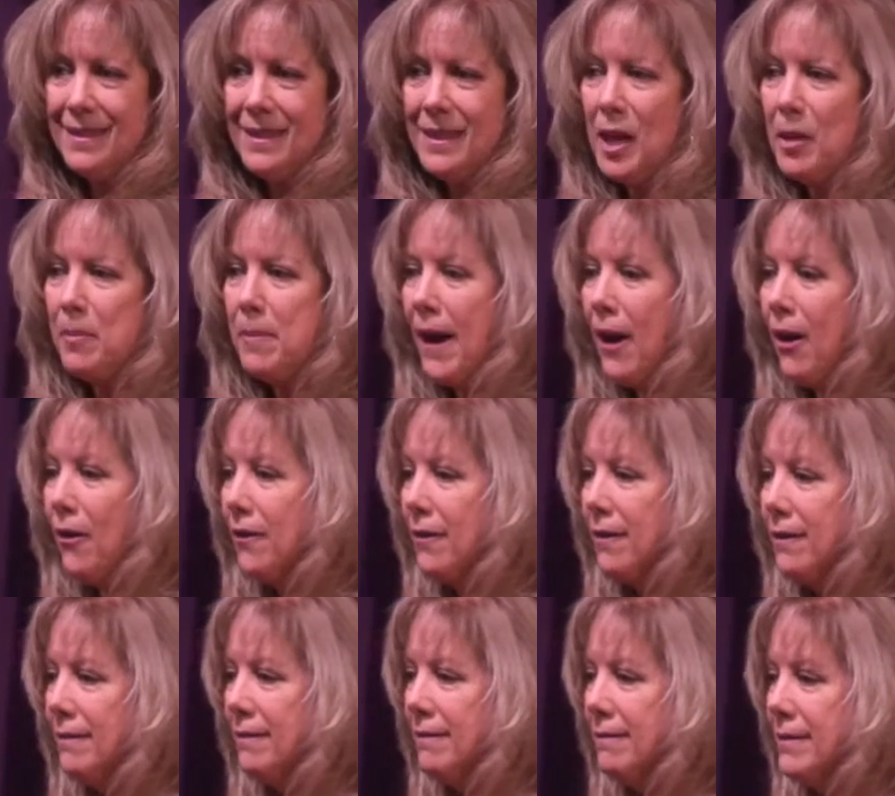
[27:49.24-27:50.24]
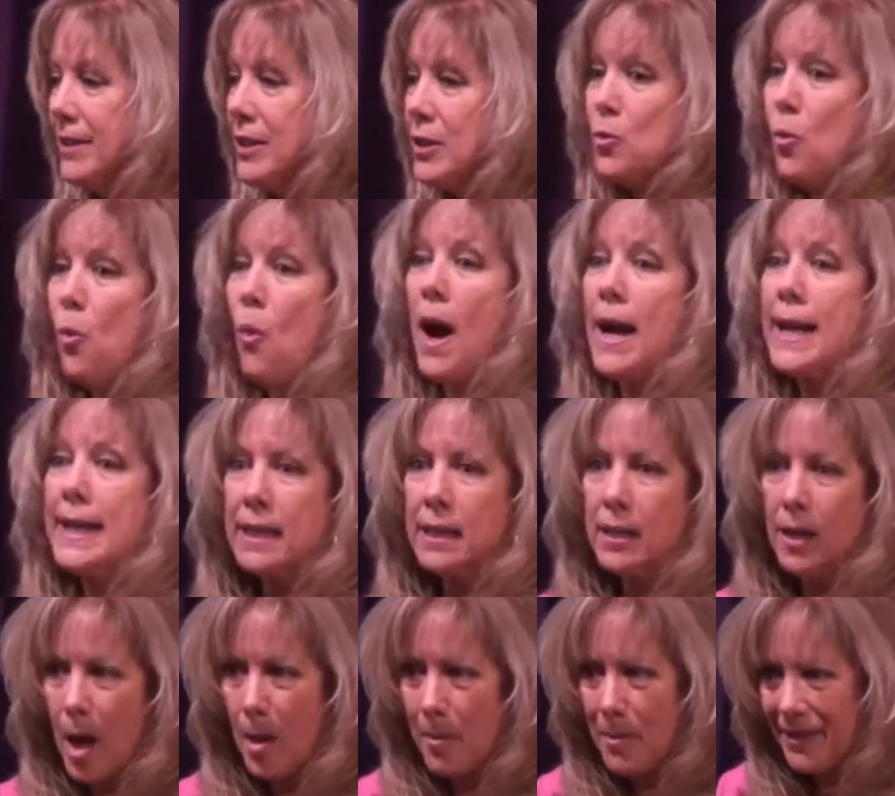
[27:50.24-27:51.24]
about this wine
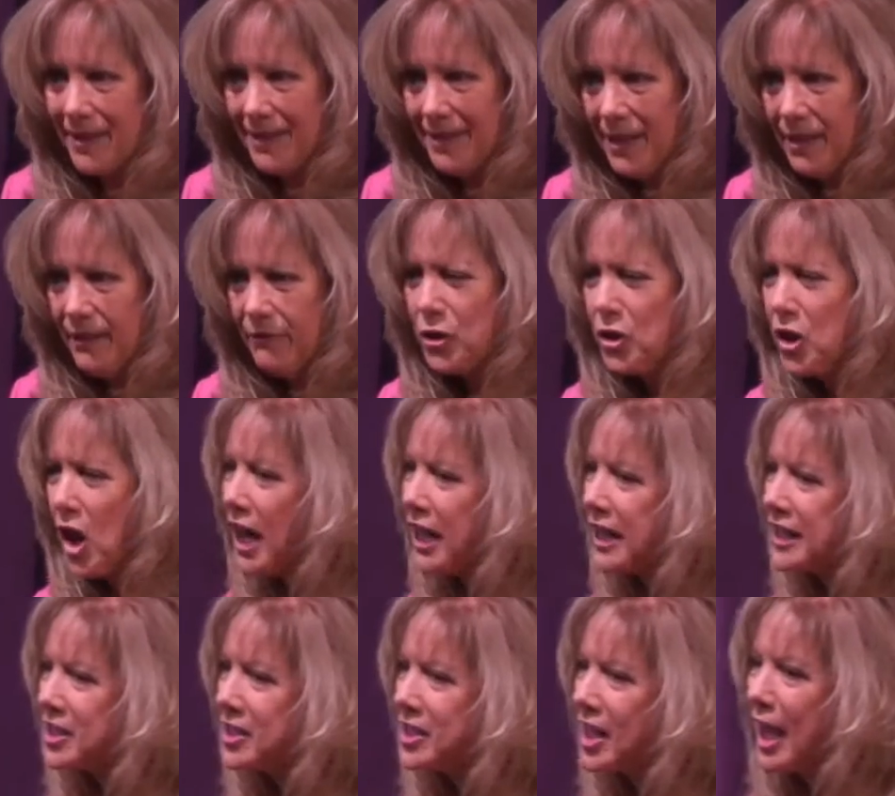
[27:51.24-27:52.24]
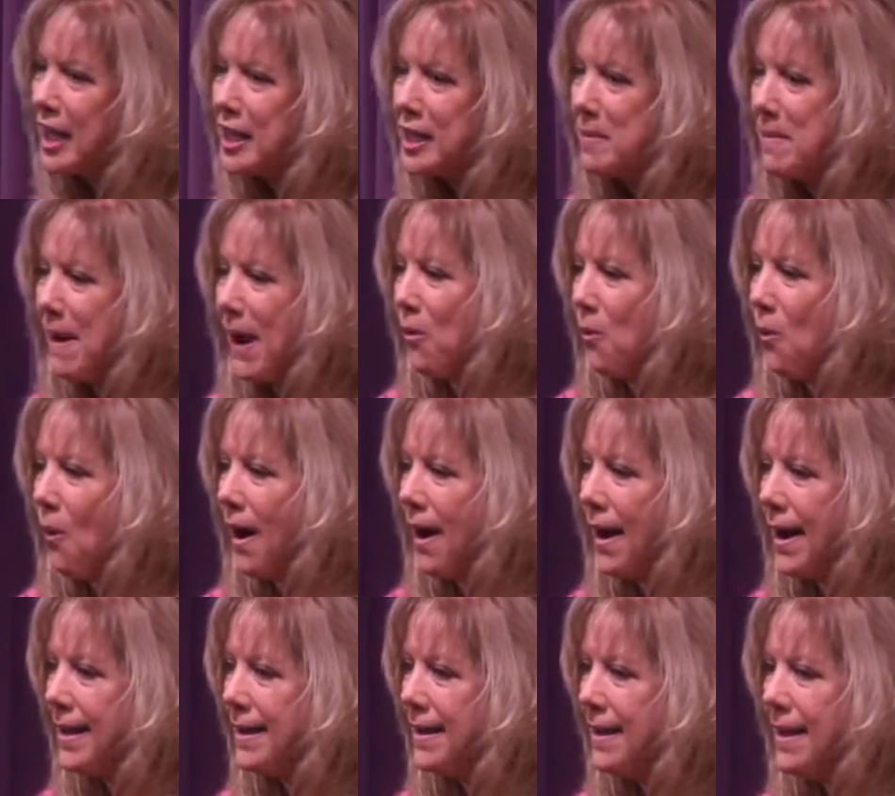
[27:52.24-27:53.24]
club, if you're not excited about
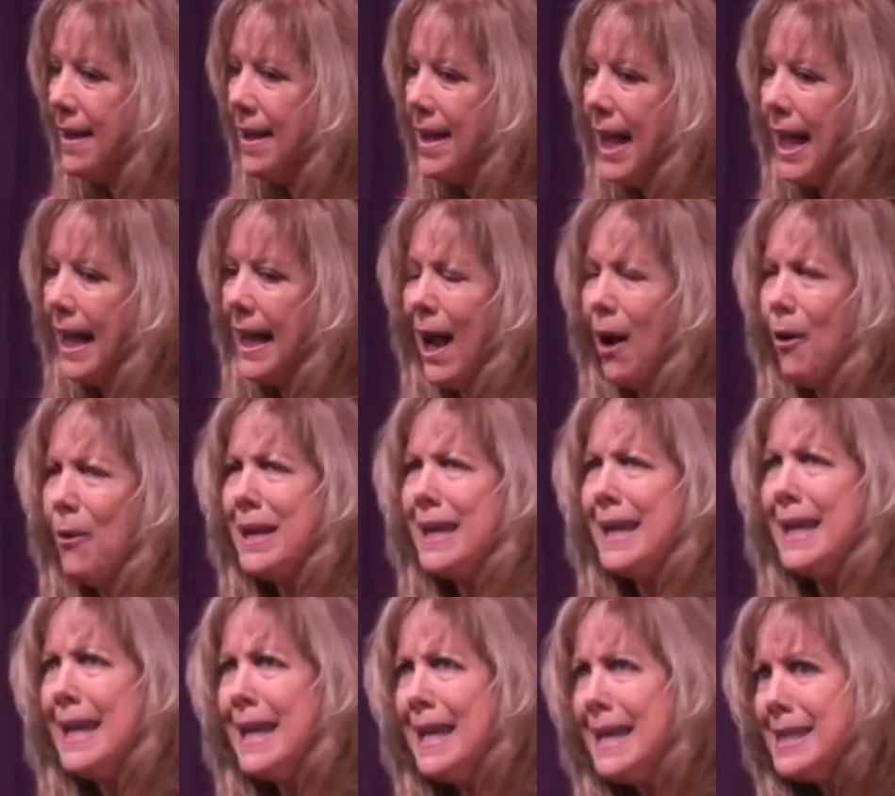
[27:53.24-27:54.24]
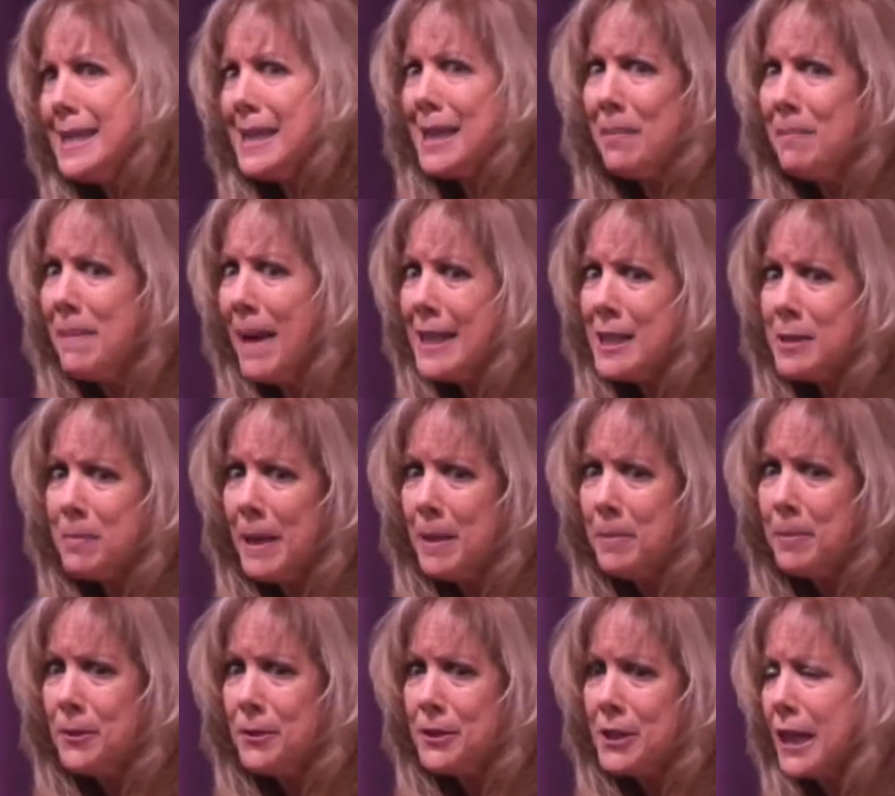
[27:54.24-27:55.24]
wine and how easy it makes
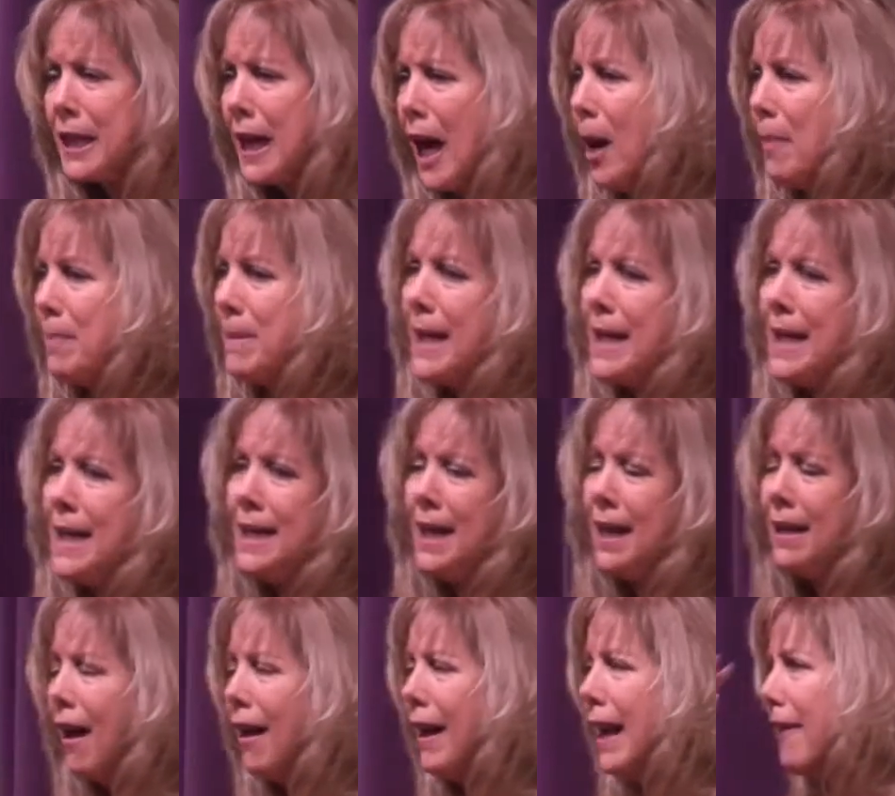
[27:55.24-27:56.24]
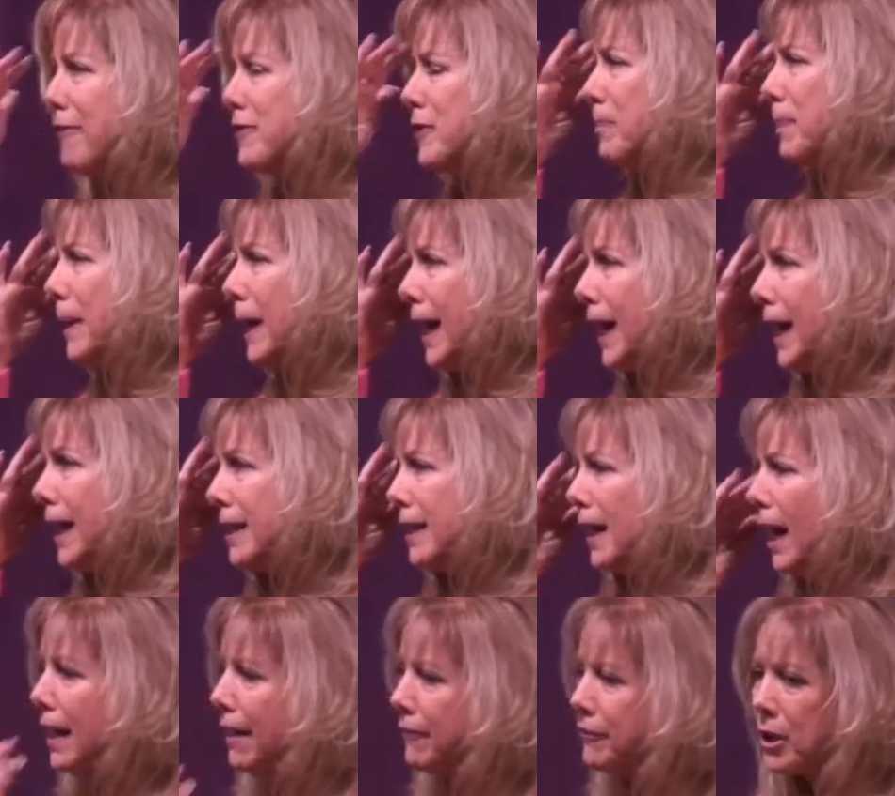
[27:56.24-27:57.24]
people to come in and not have to pick and
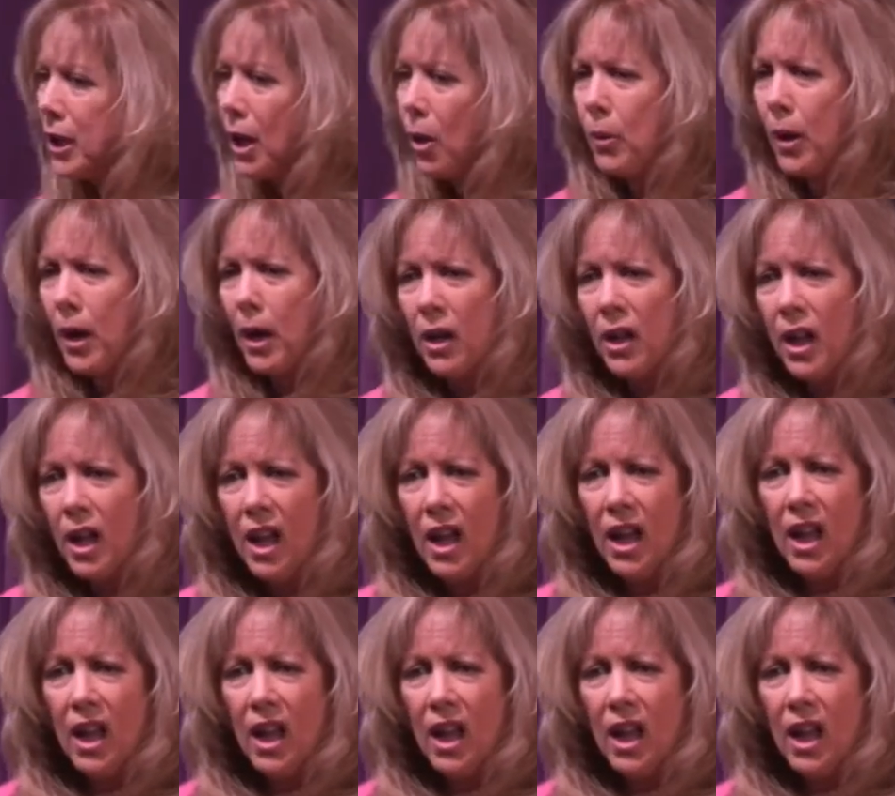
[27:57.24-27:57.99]
not have to go, well,